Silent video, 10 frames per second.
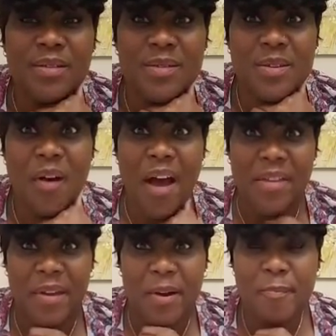So
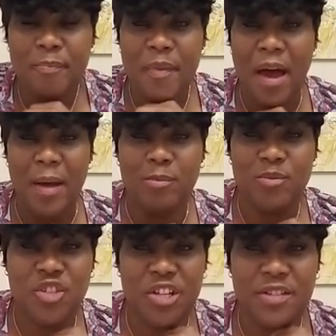hi there,
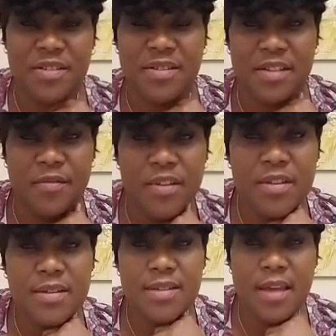I'm Gina
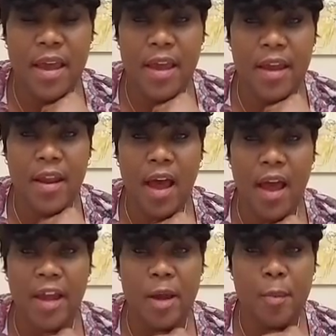Stevens and
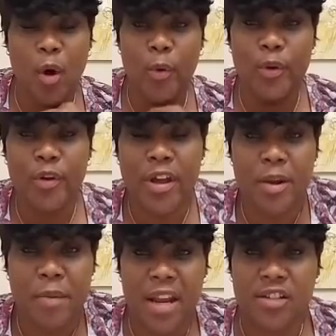I am owner
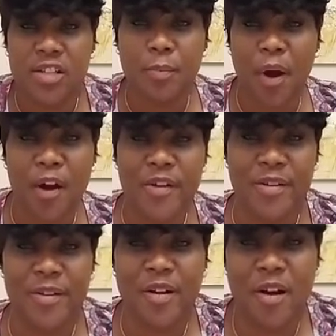and managing
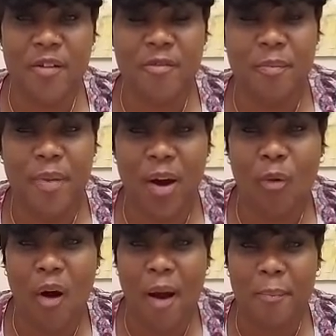partner of
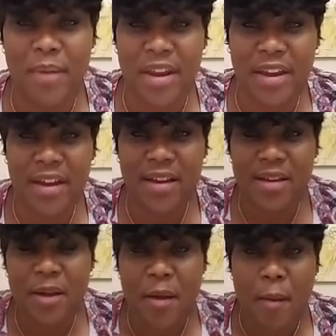Belwa Media.
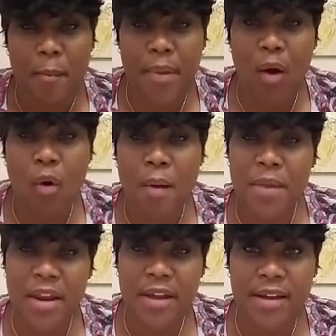Belwa
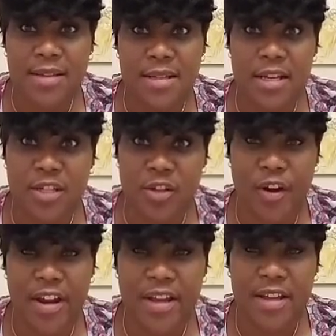Media is an
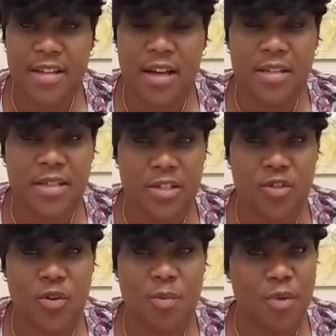integrated
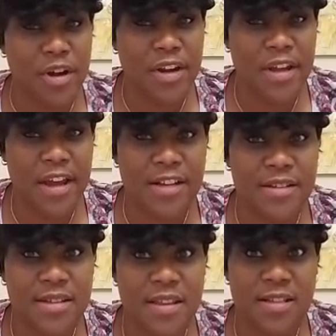digital marketing
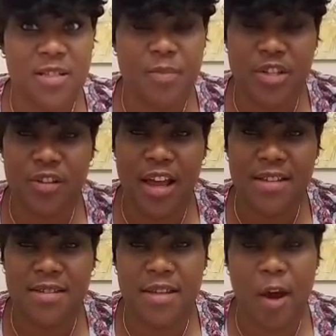agency that
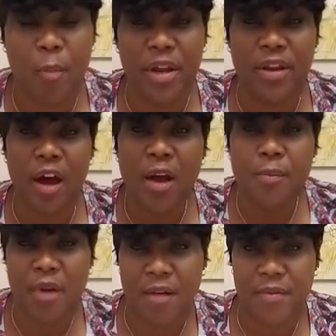specializes in helping
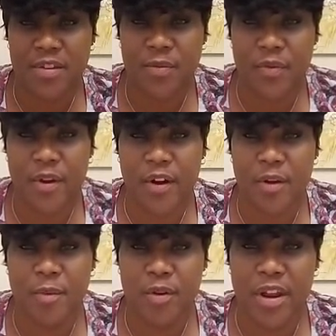nonprofits with their
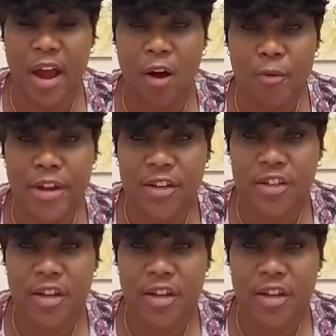community outreach